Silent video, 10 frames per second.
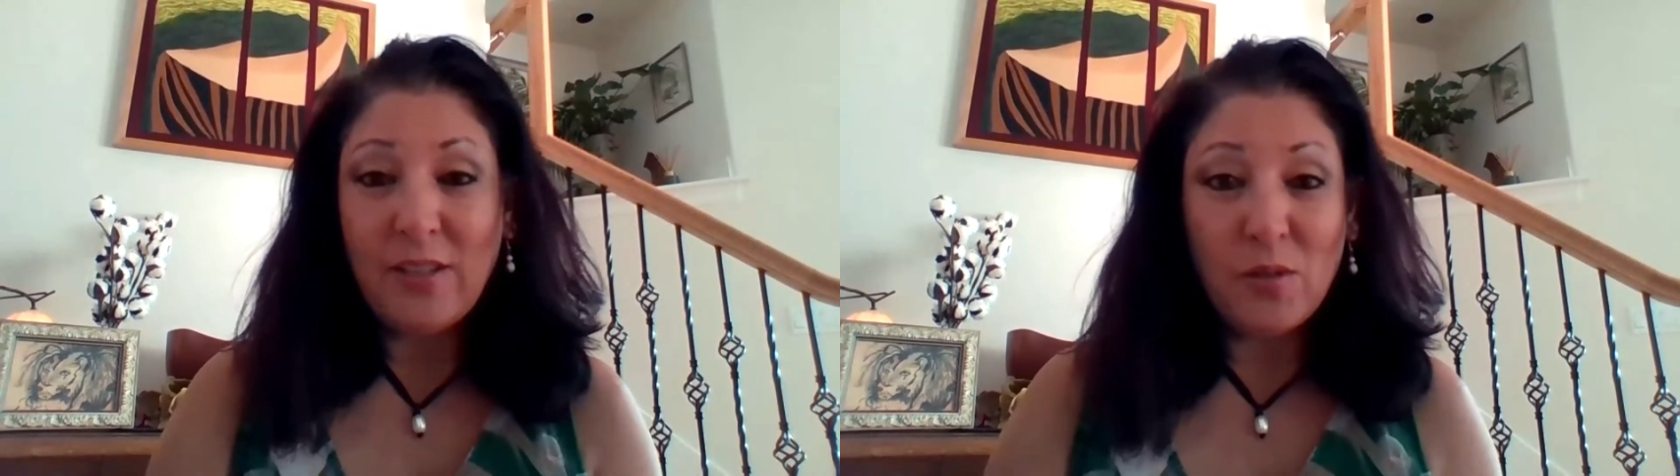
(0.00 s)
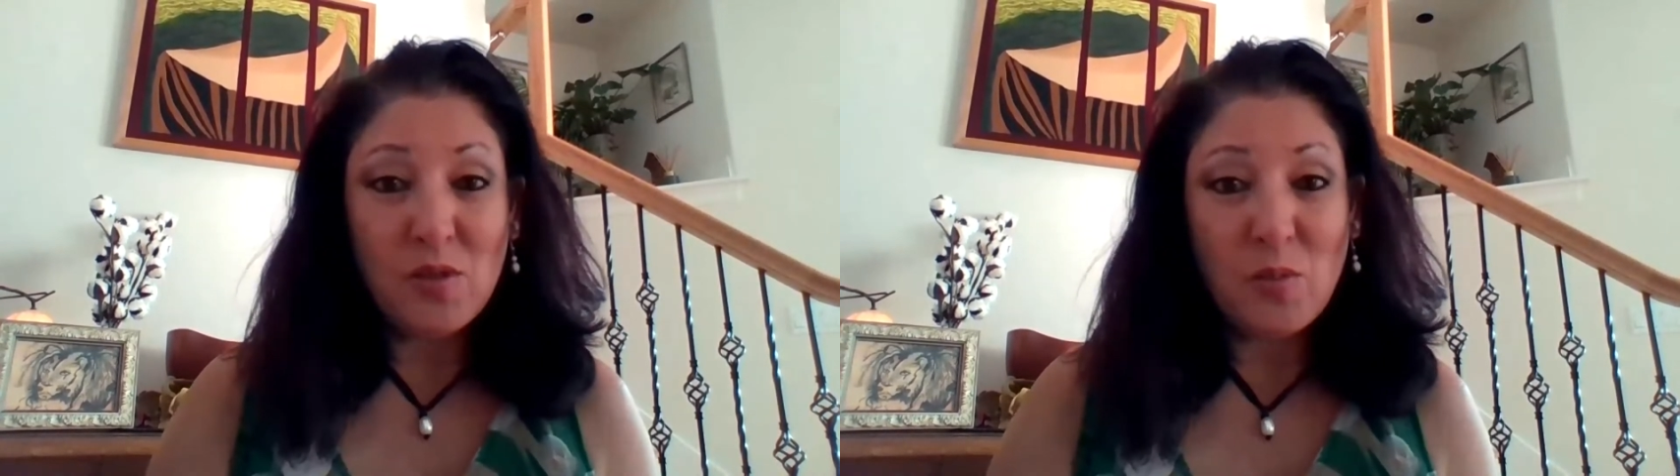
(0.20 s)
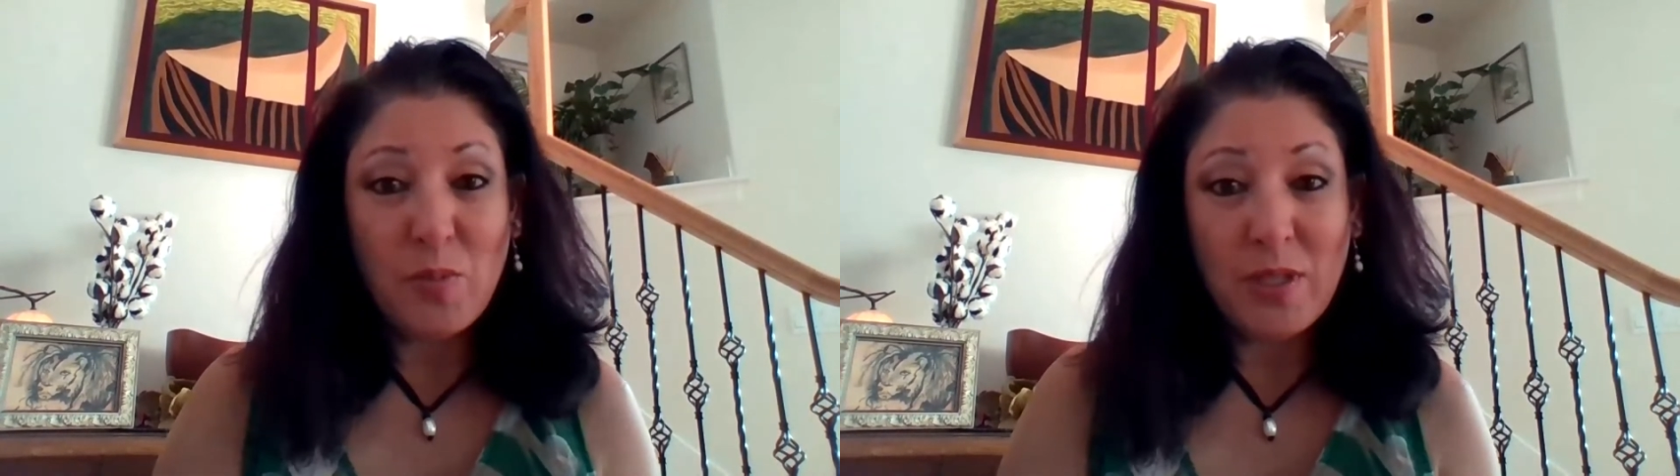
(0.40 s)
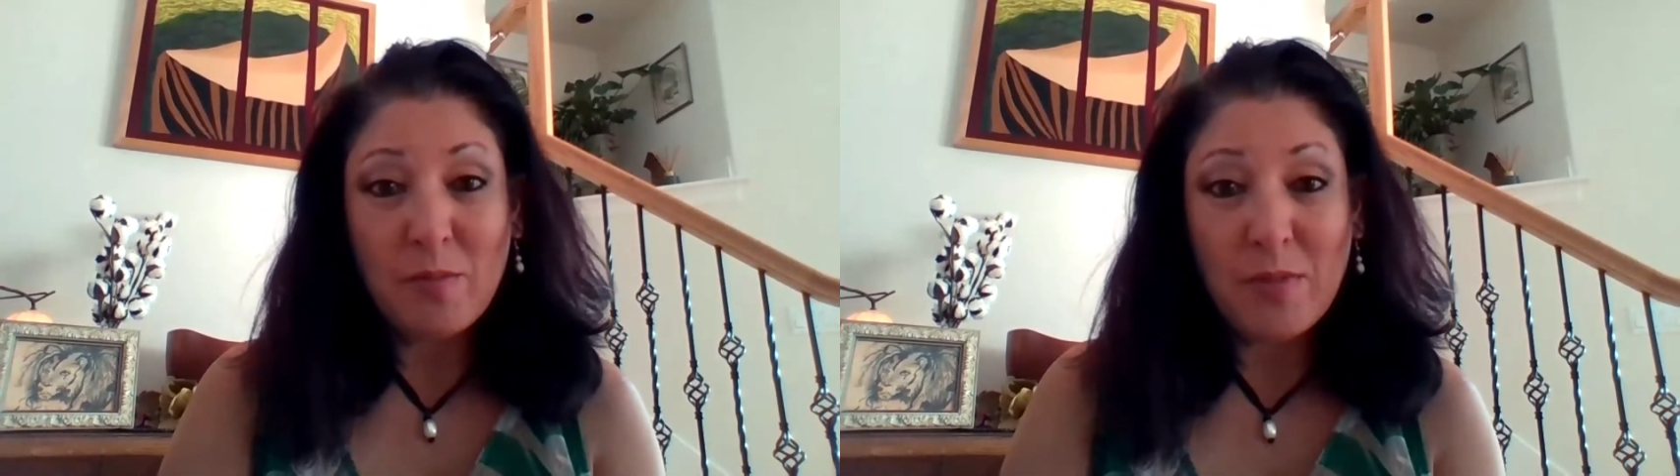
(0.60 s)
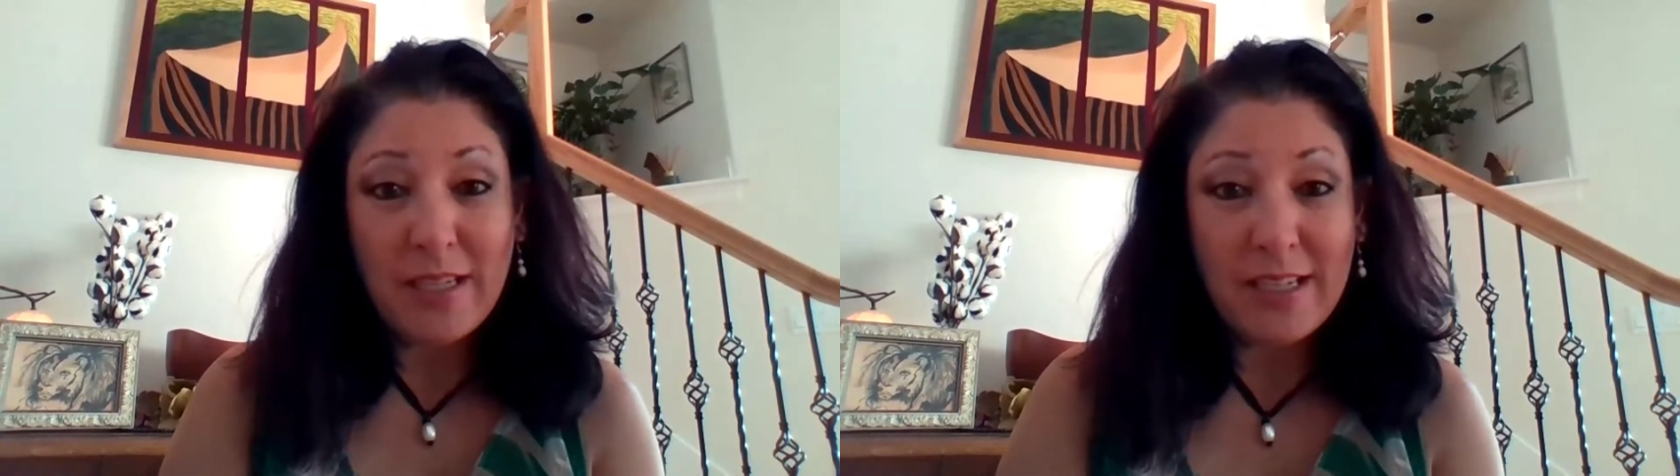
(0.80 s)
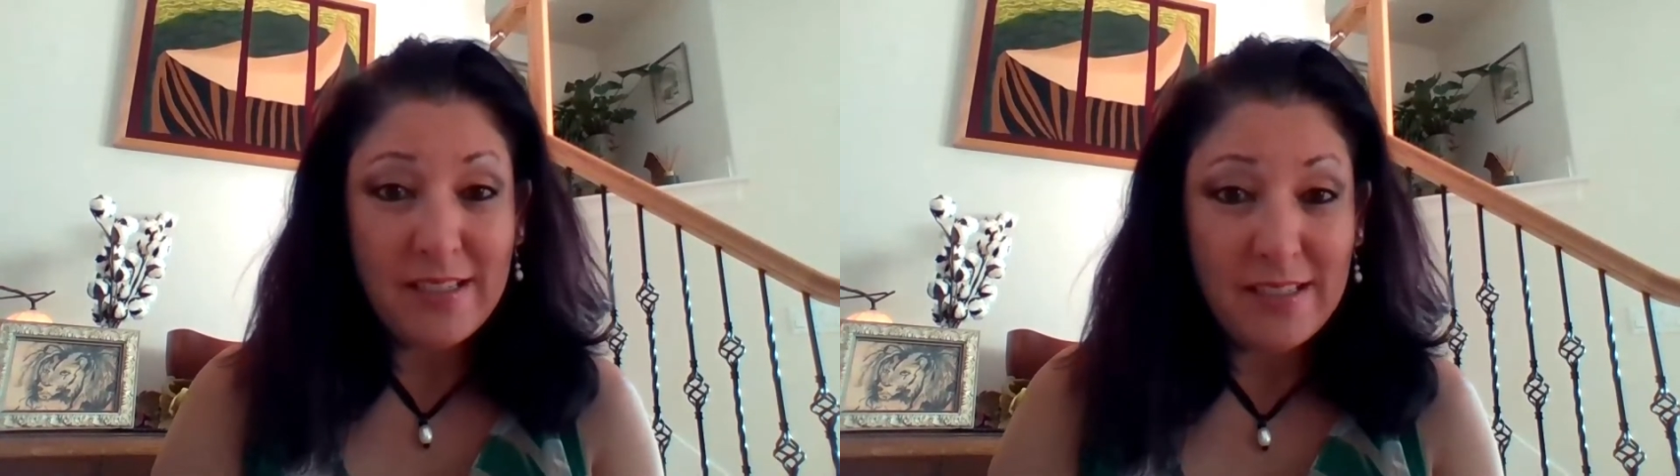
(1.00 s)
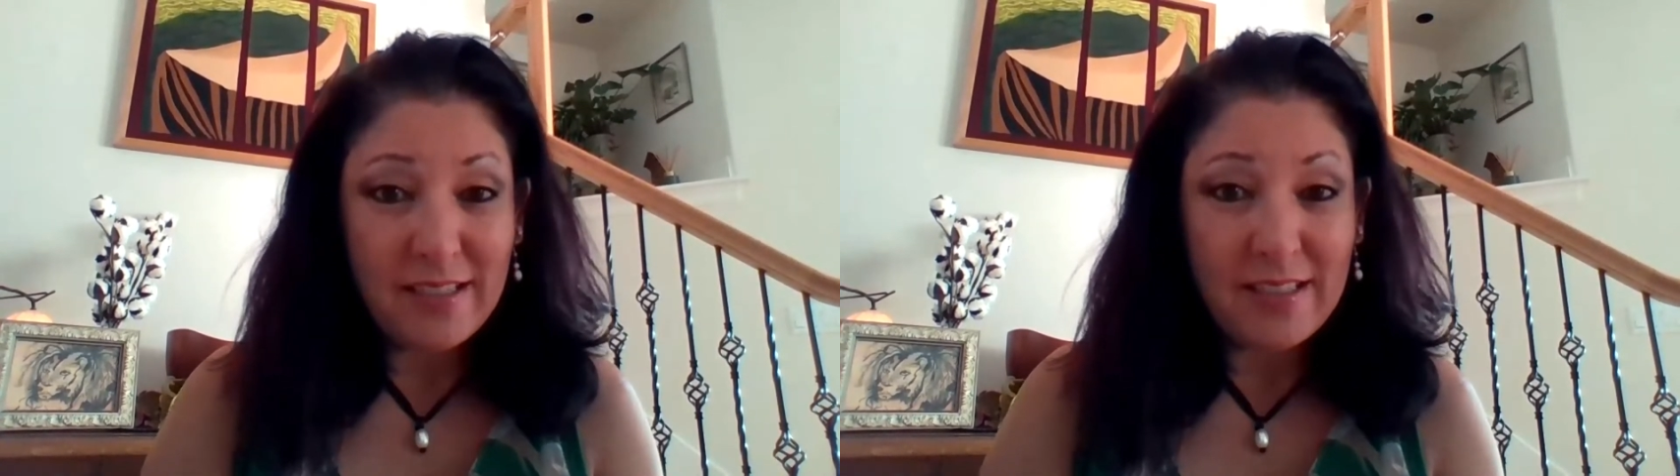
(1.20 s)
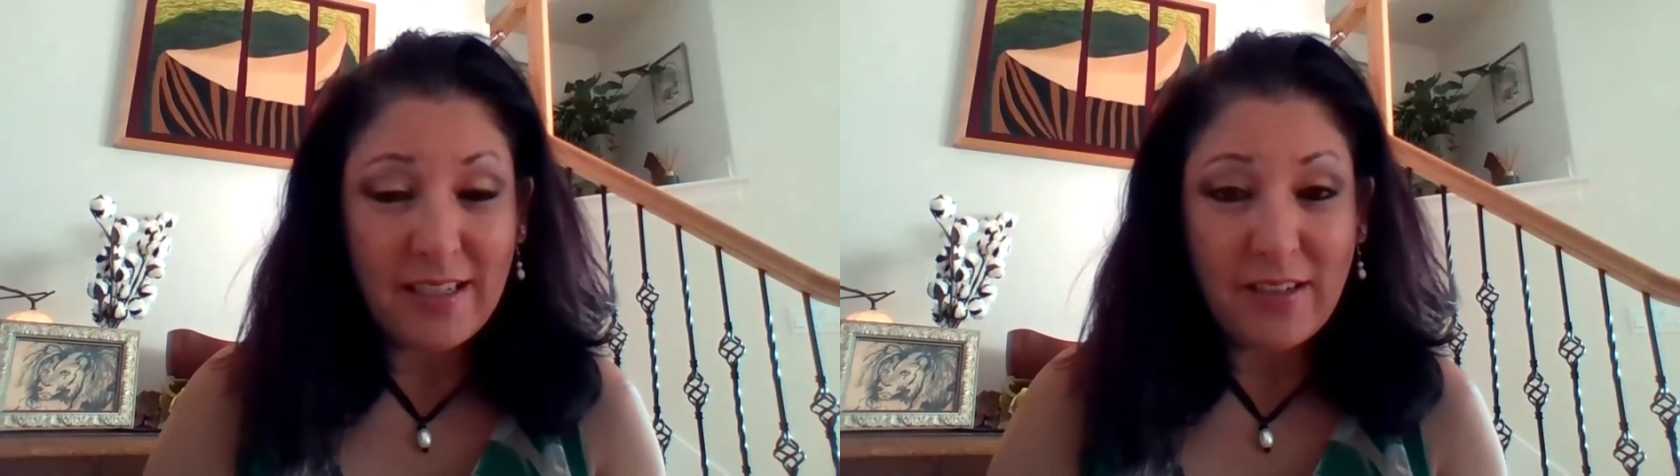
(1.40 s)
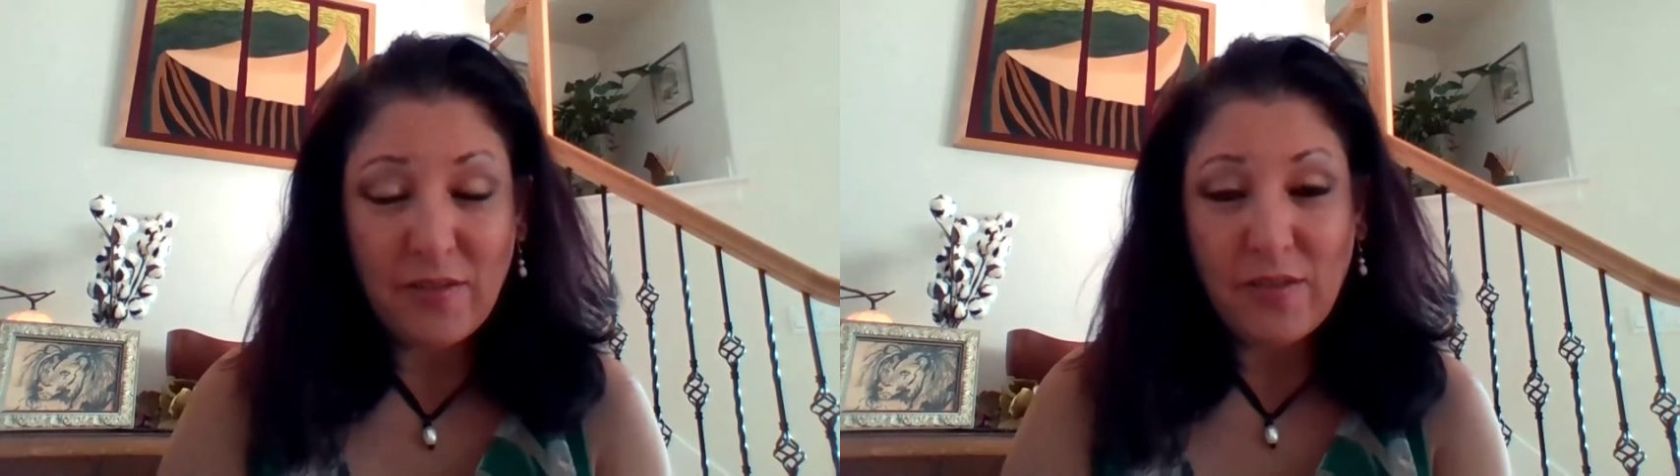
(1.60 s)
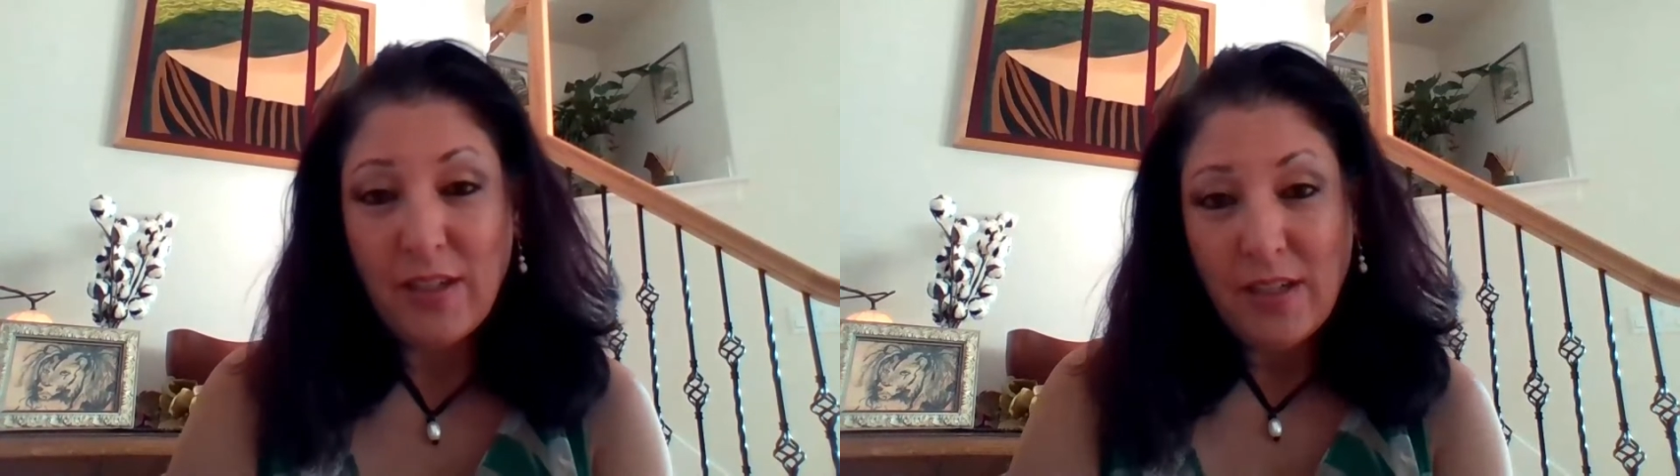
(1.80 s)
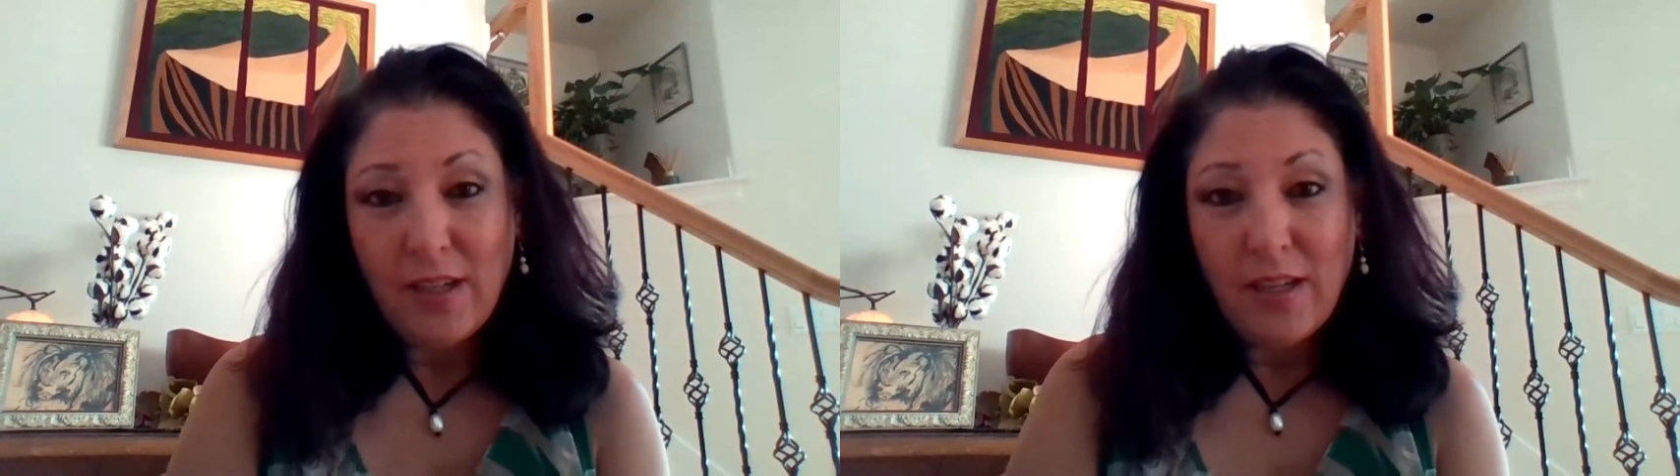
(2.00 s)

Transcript: I know it's been a minute since I've